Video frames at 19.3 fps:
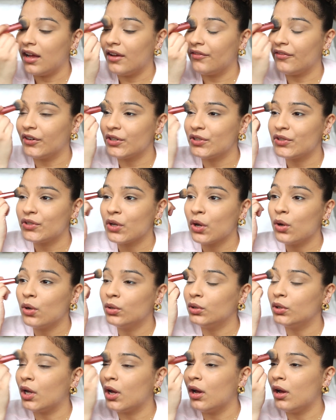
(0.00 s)
for so
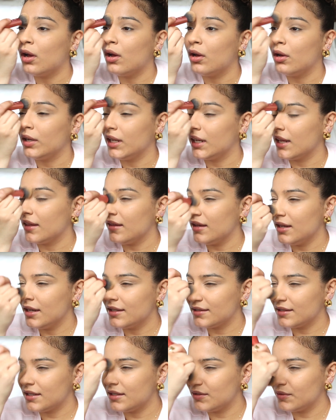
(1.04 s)
long. And I think
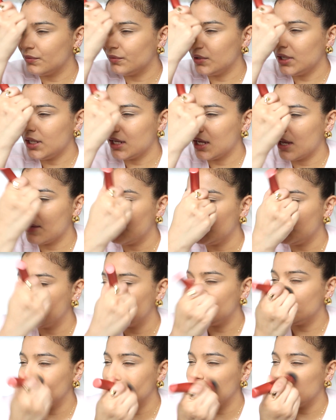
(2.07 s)
it's really having to
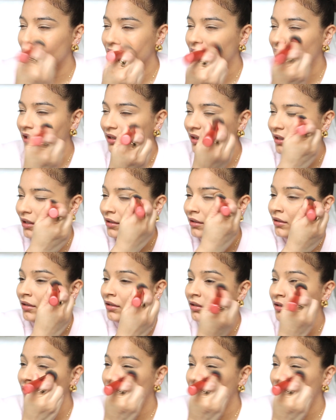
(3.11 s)
do with healing.